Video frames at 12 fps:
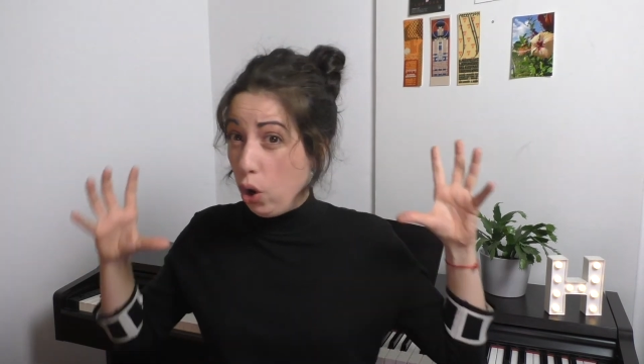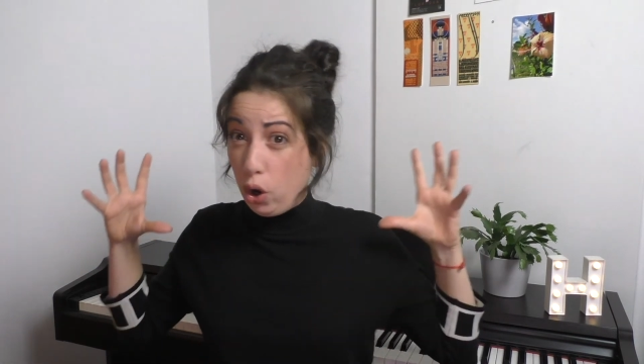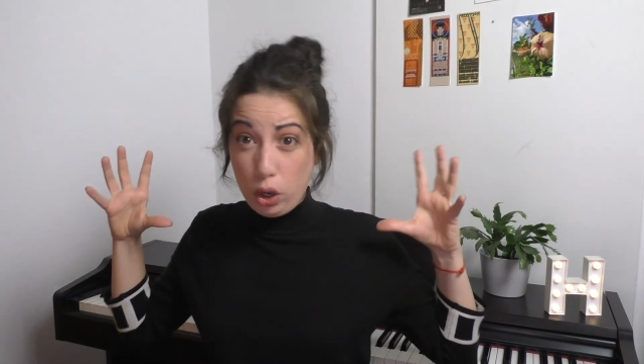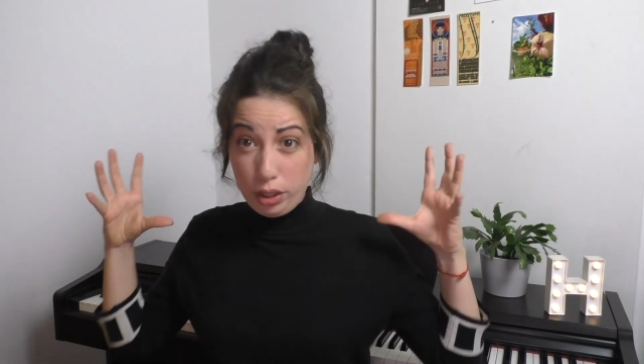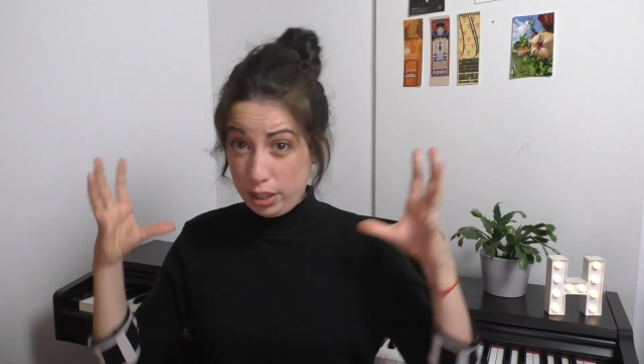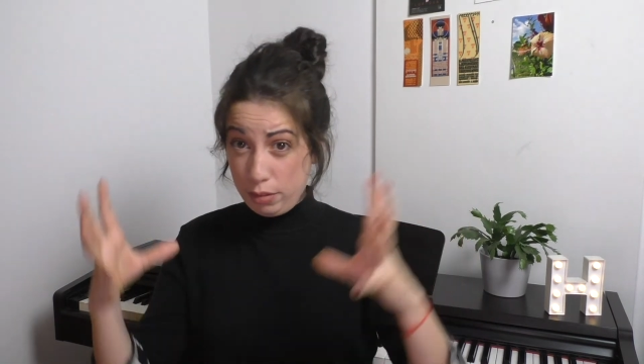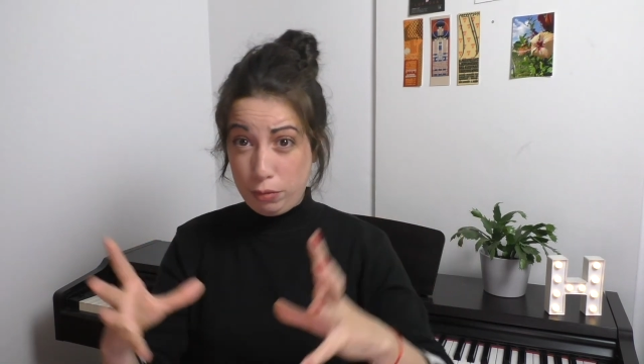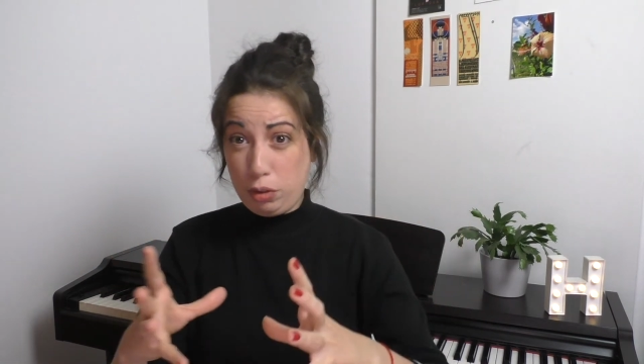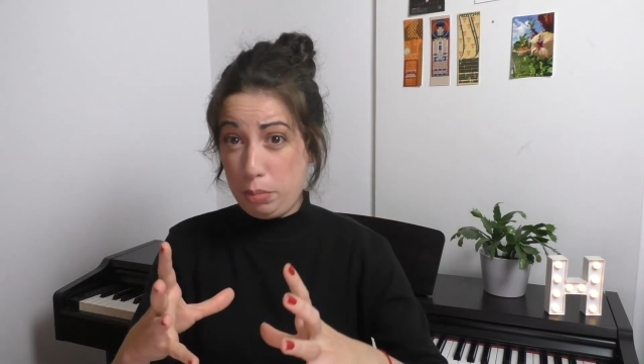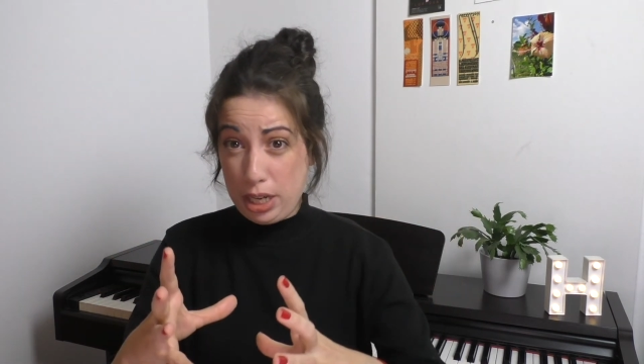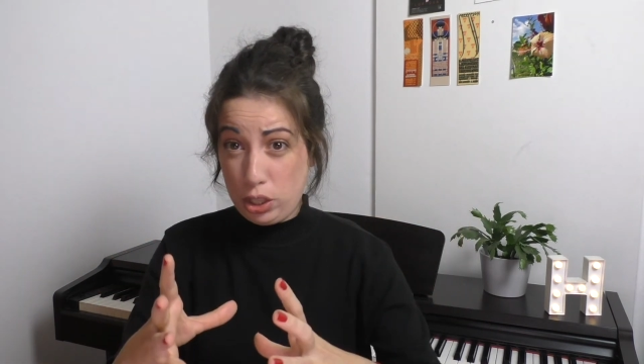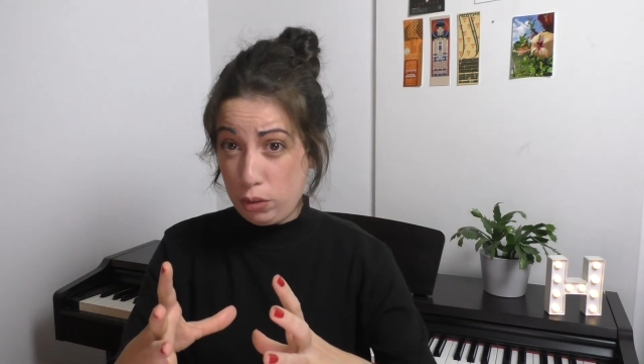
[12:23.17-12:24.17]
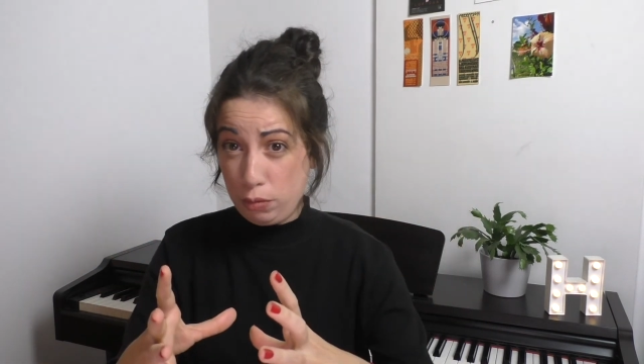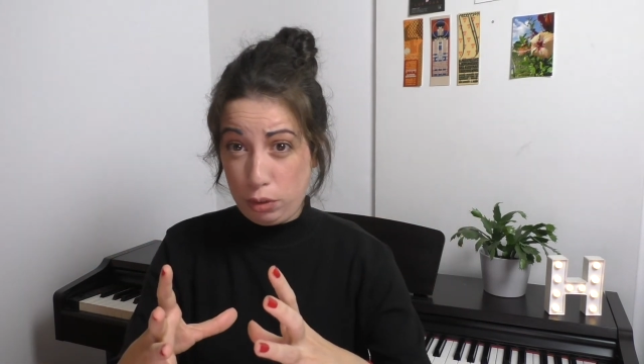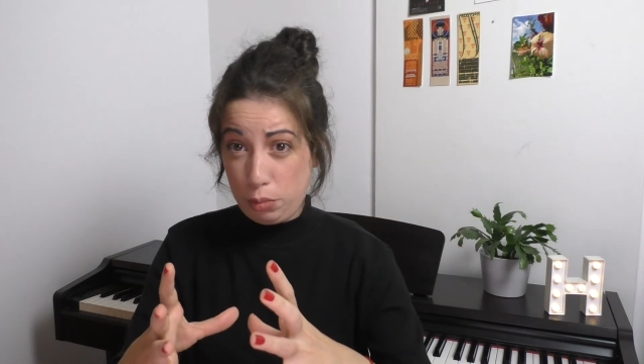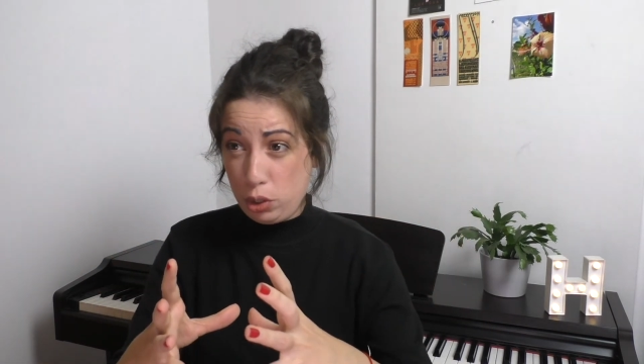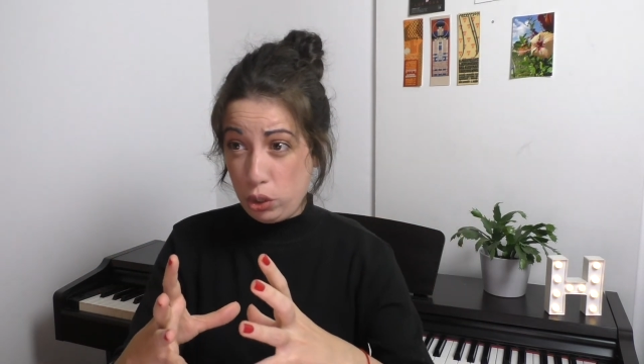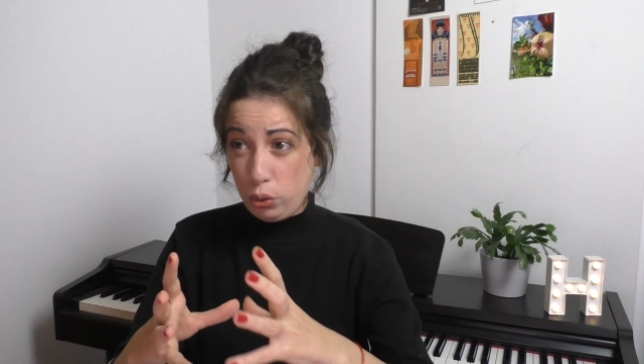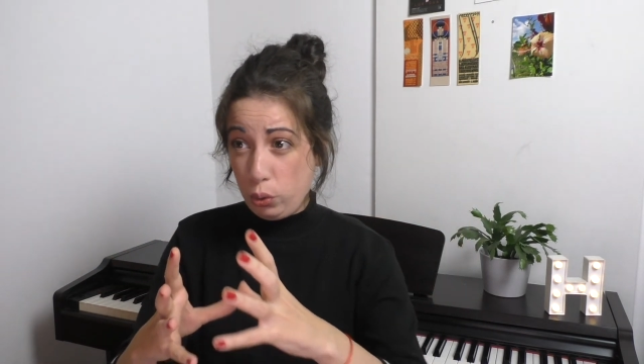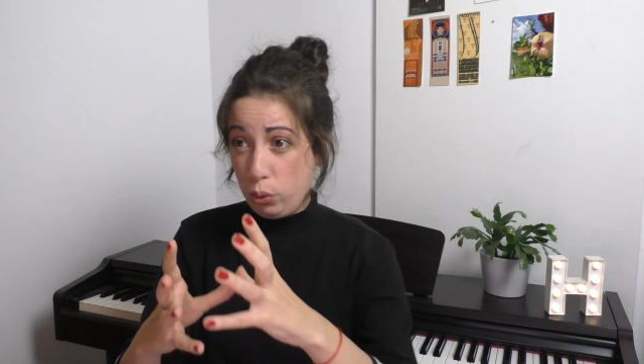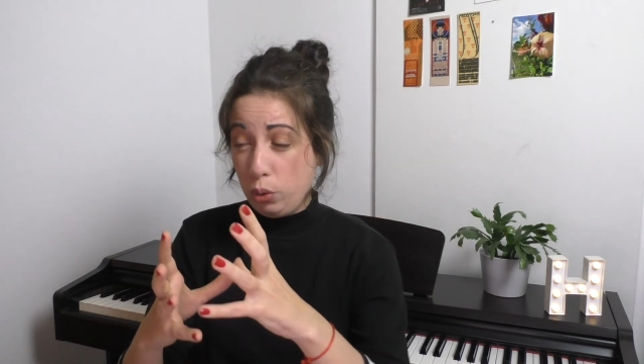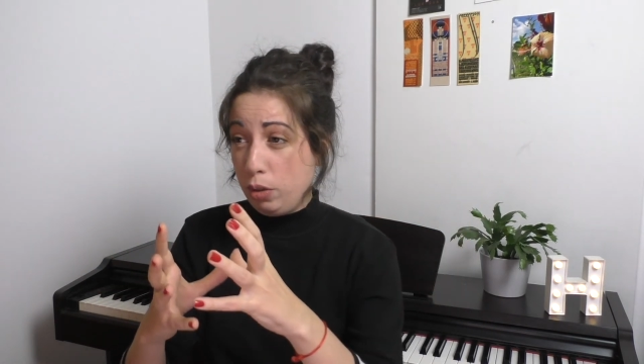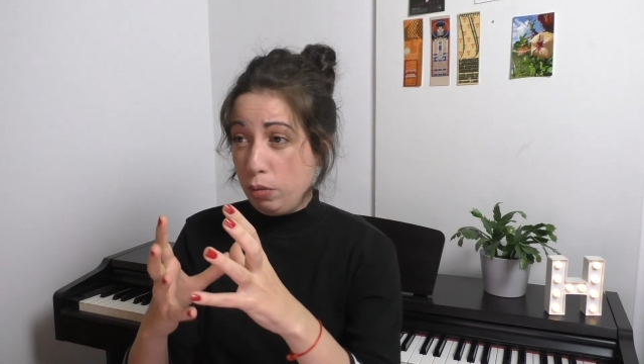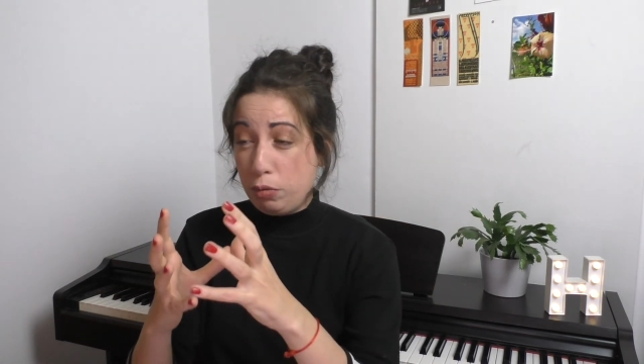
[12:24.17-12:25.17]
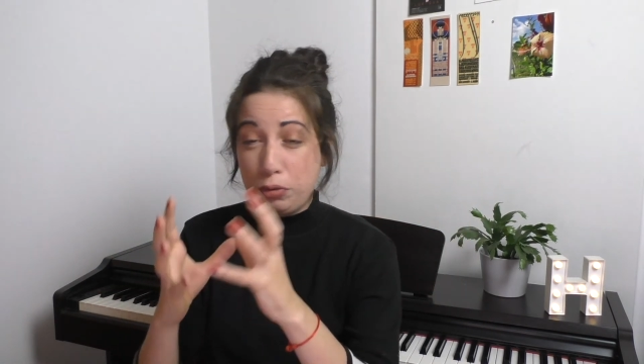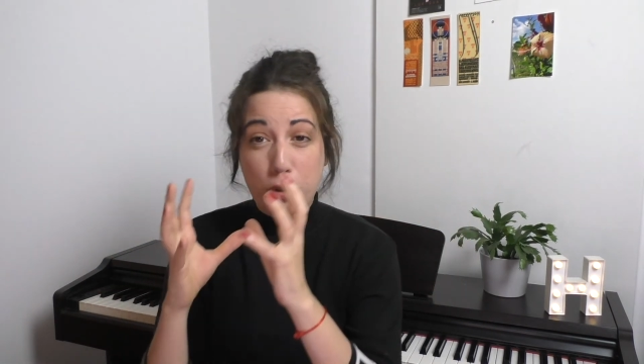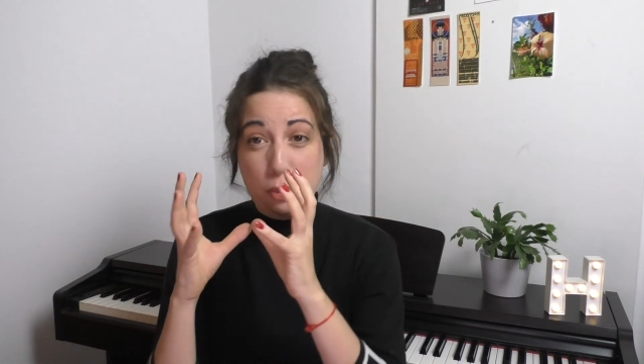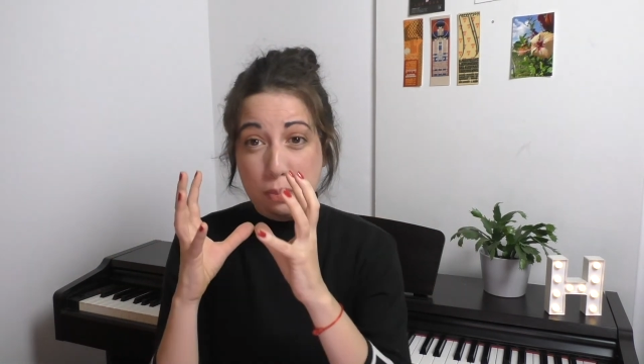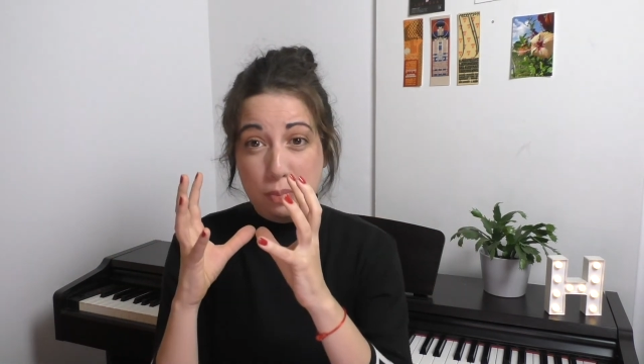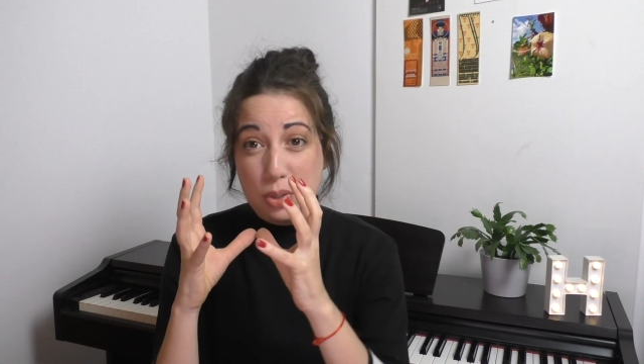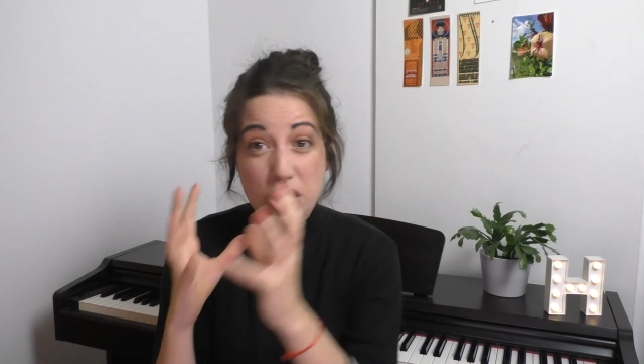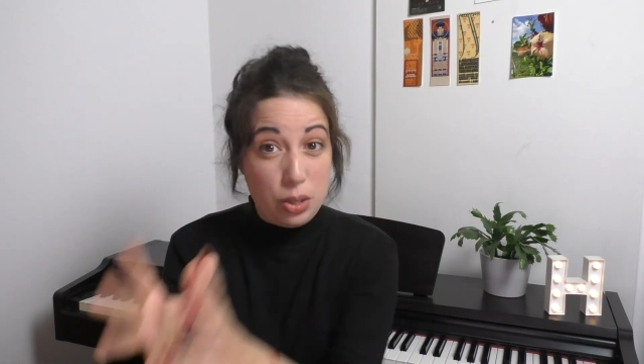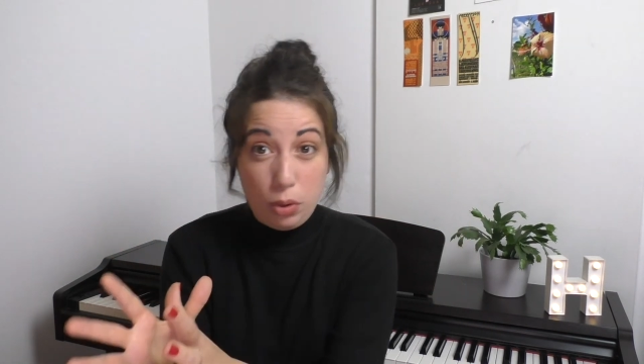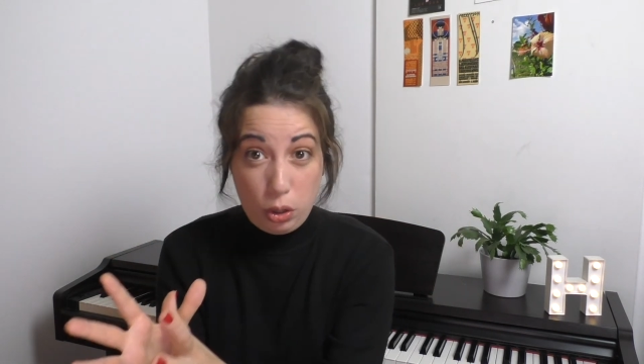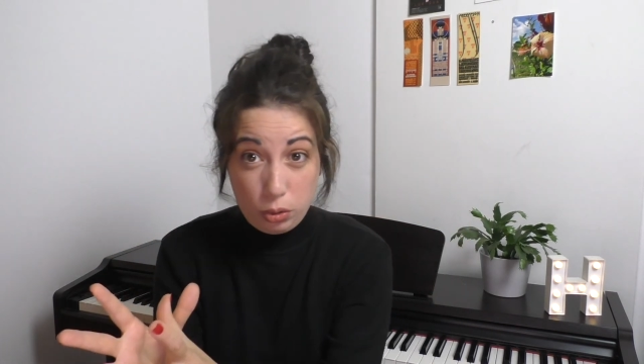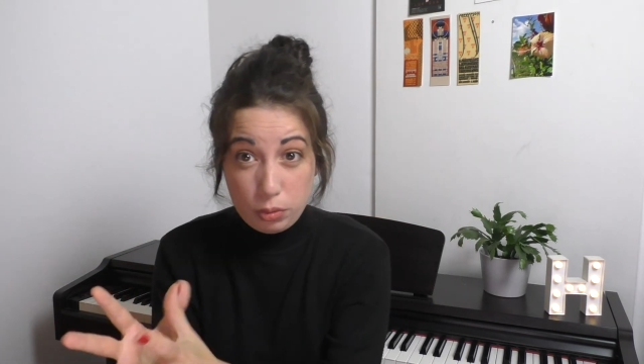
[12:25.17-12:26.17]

all the information from you from zero.